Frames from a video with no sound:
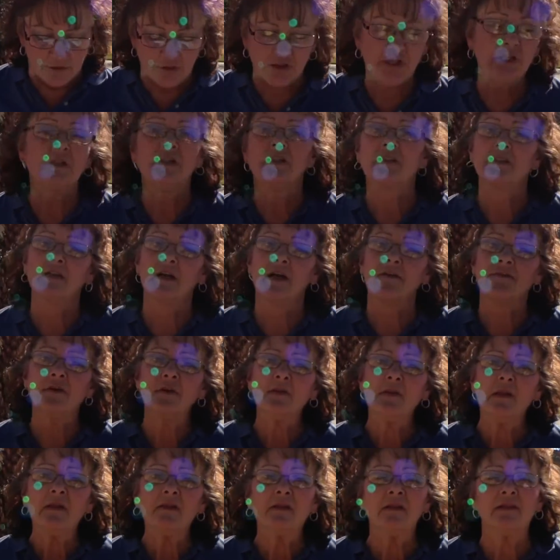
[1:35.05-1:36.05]
She
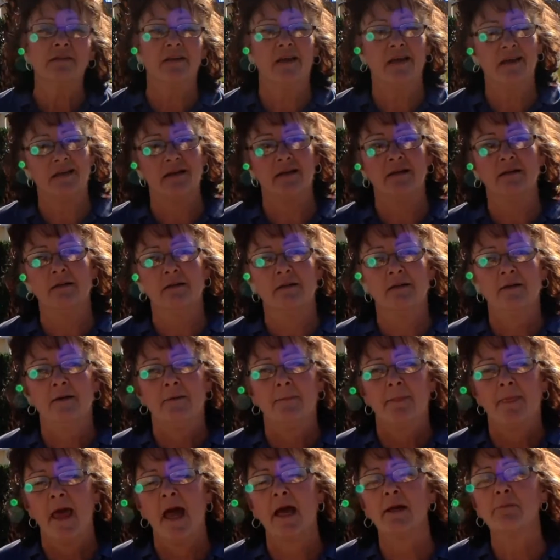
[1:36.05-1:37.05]
discovered that the
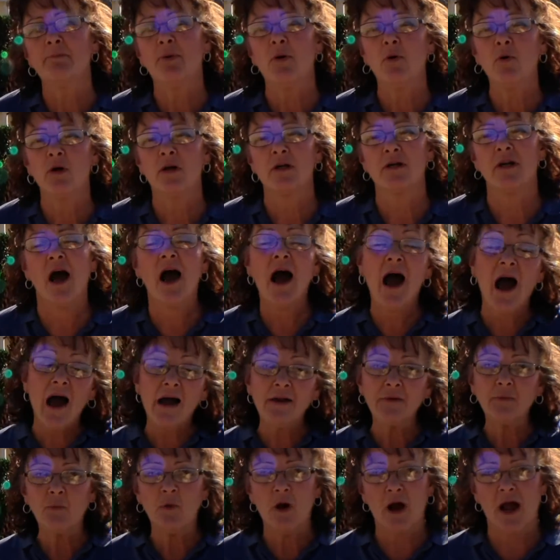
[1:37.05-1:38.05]
tenant had poured
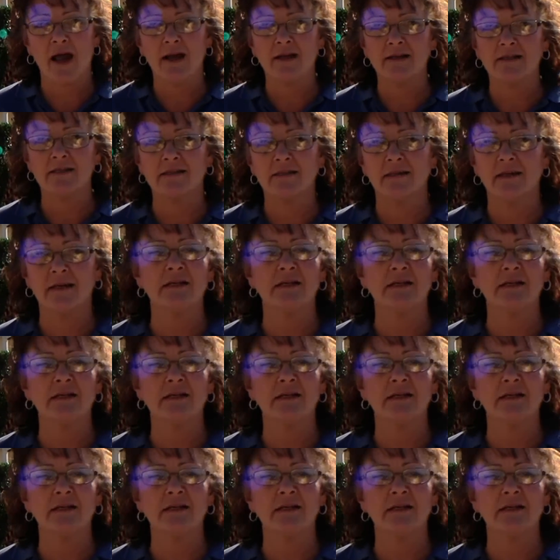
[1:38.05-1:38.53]
hot wax